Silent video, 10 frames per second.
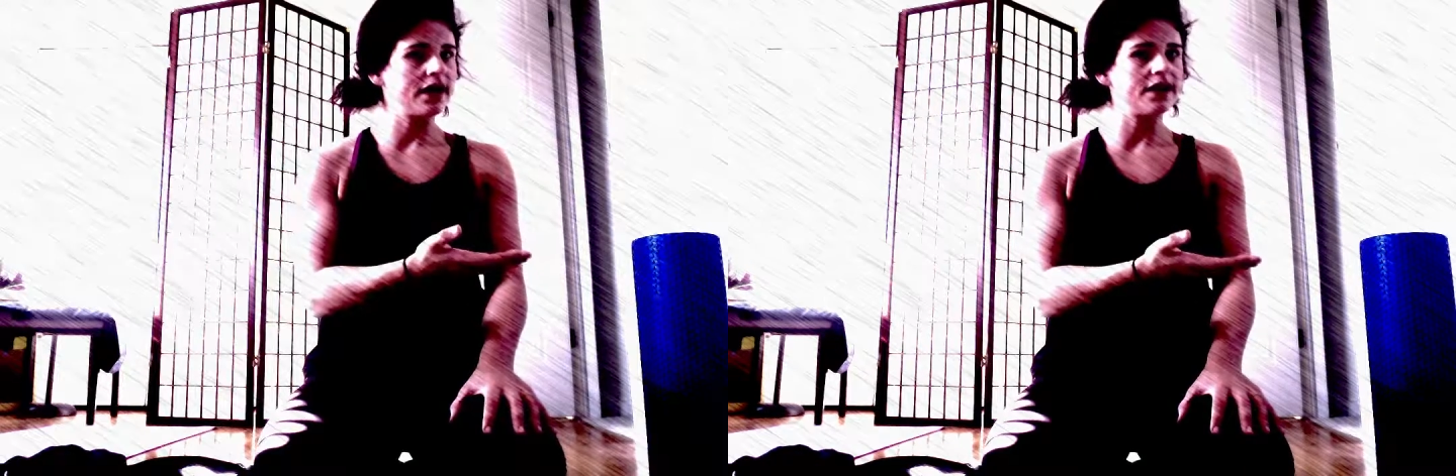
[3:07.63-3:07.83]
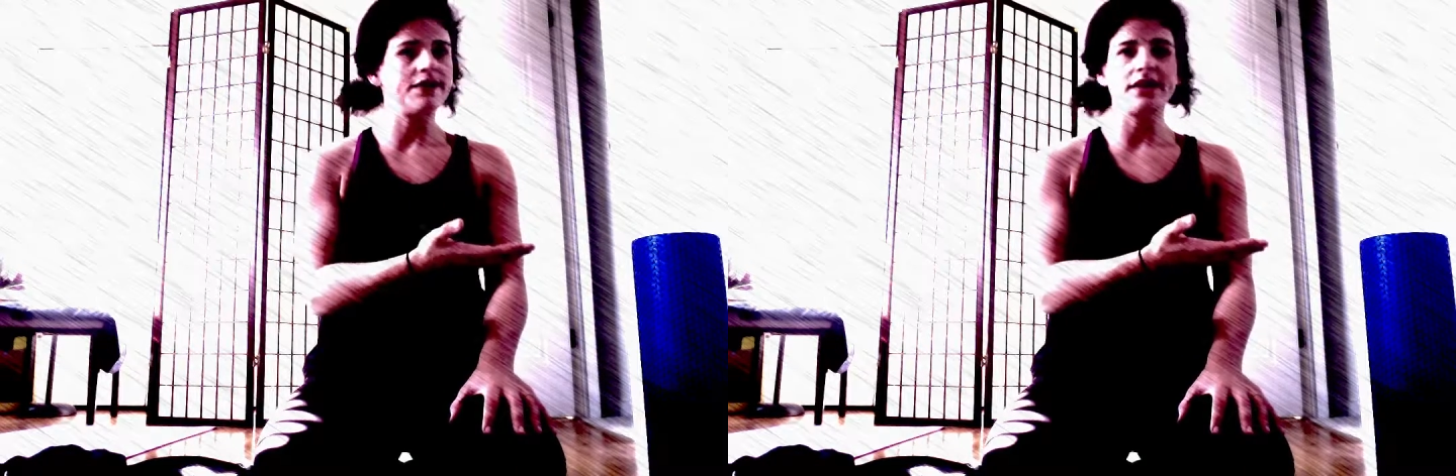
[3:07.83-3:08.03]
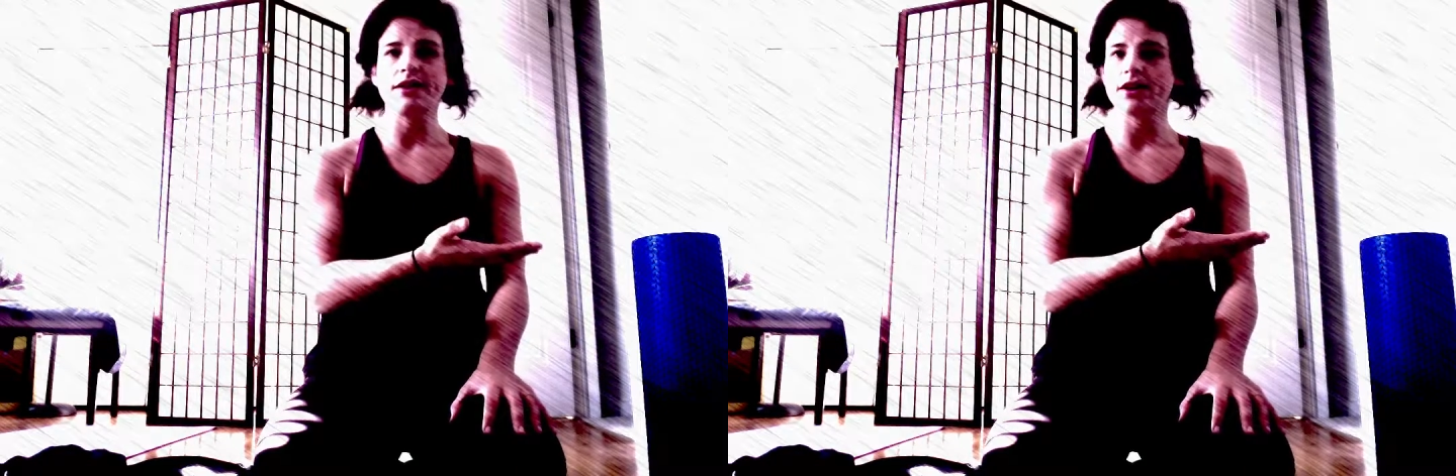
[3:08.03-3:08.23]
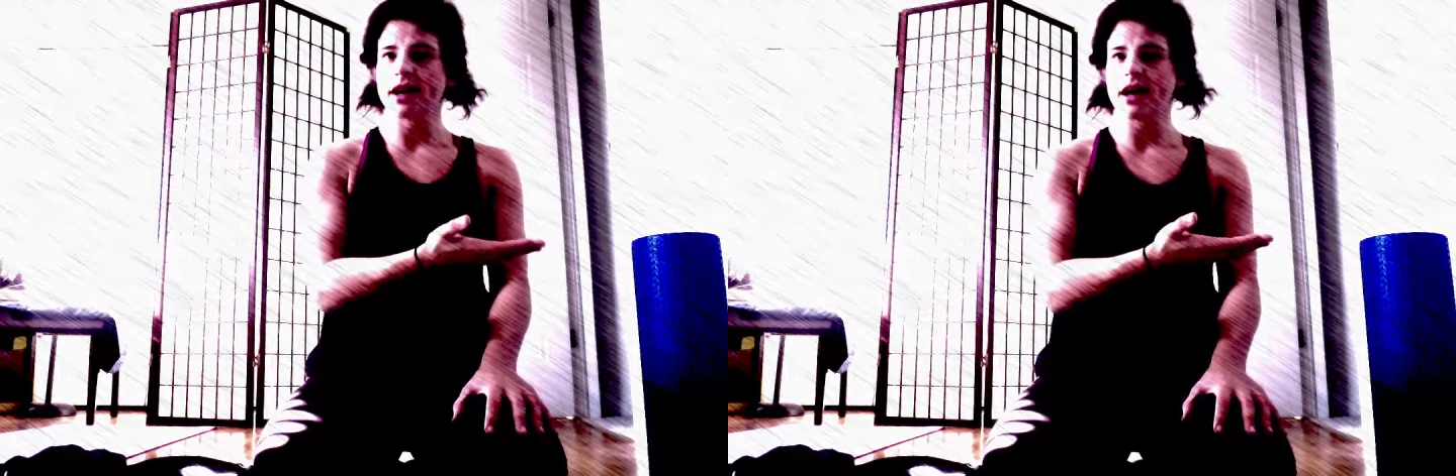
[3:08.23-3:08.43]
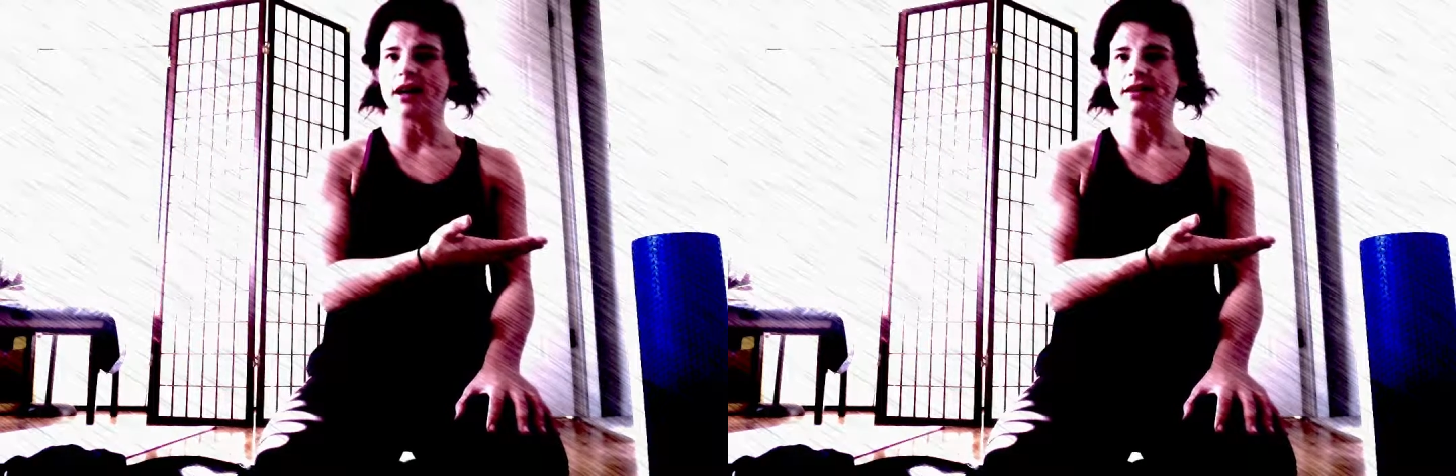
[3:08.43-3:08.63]
kind of in your
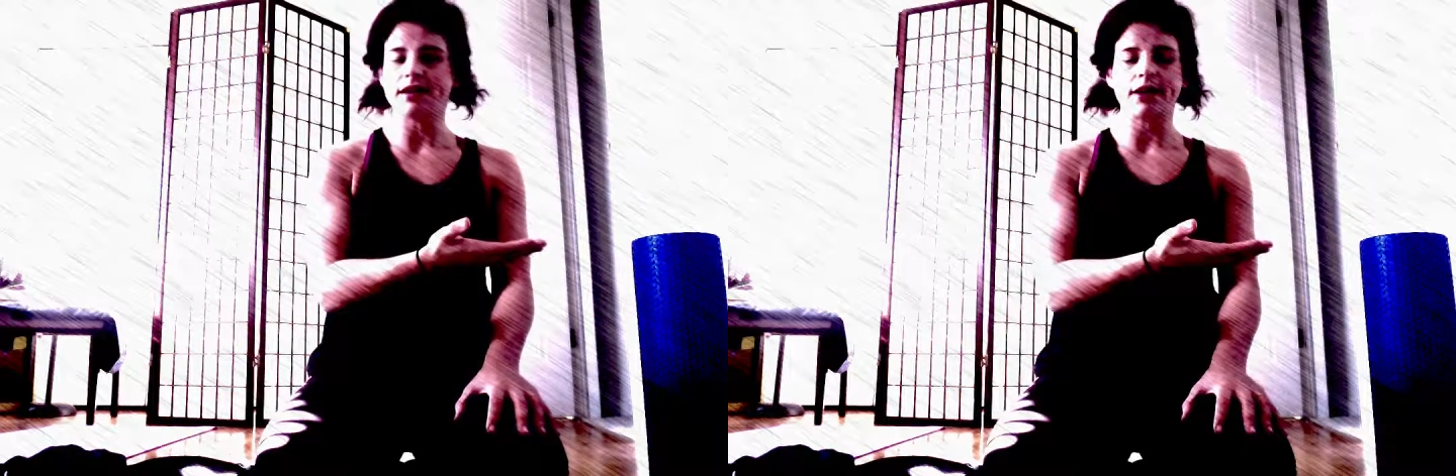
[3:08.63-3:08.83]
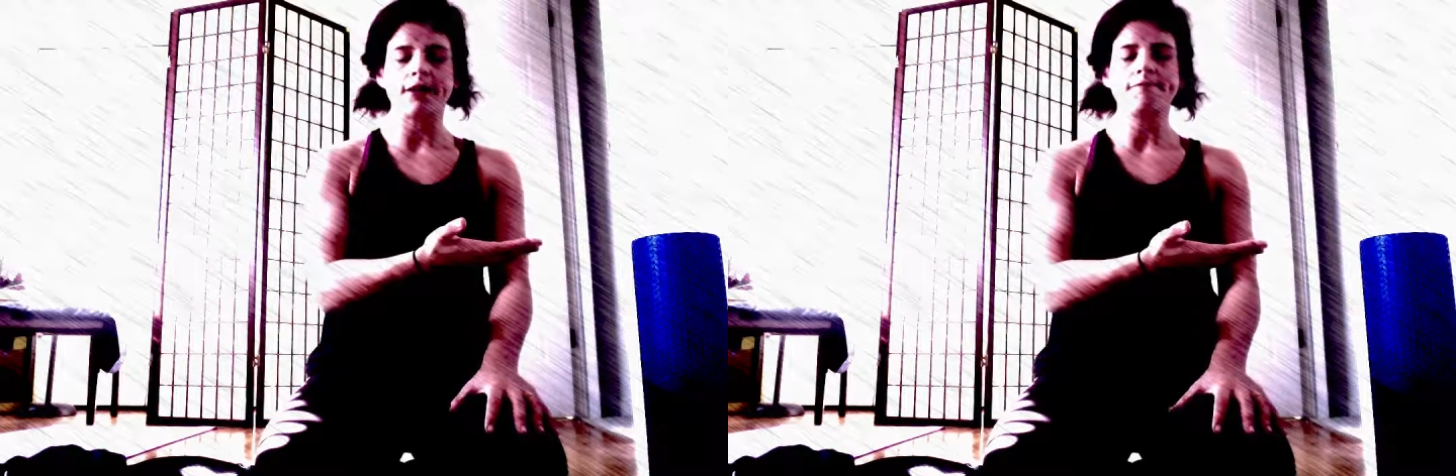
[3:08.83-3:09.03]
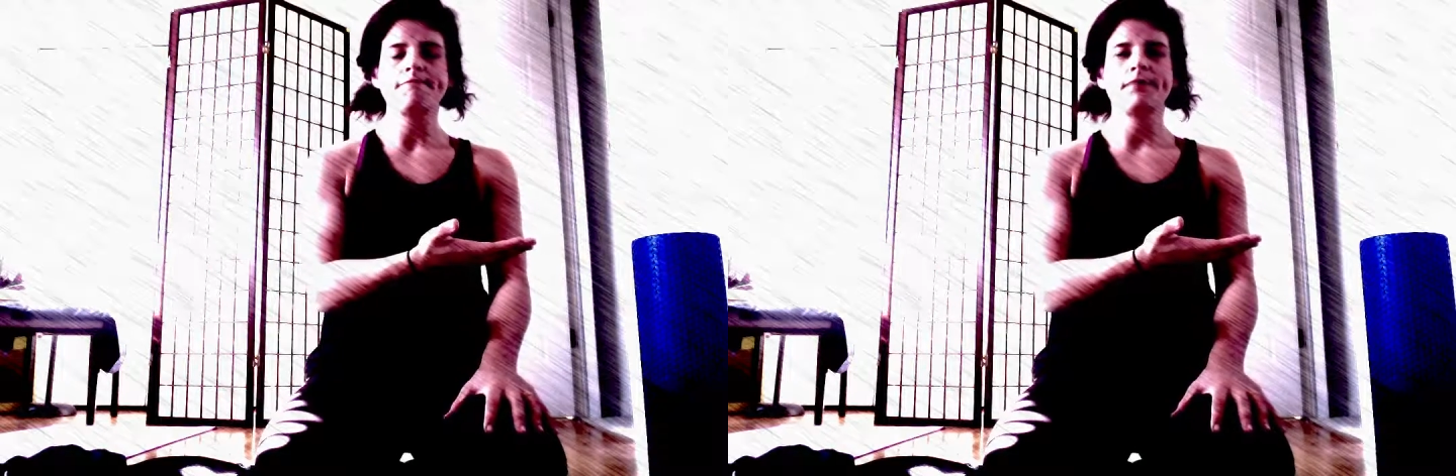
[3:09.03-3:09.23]
hand here.